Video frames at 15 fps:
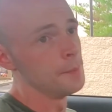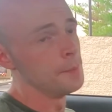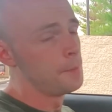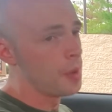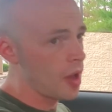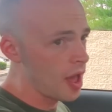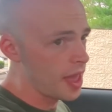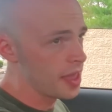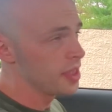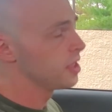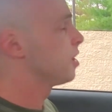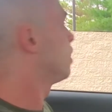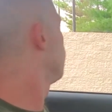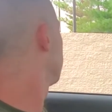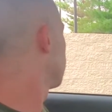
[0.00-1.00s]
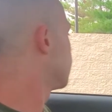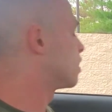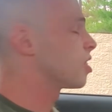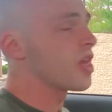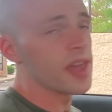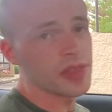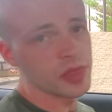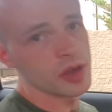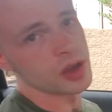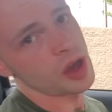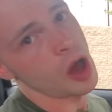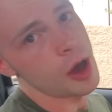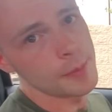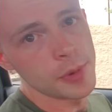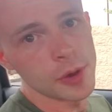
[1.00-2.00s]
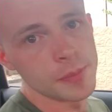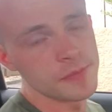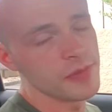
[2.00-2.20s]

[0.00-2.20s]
But in, like, the combo,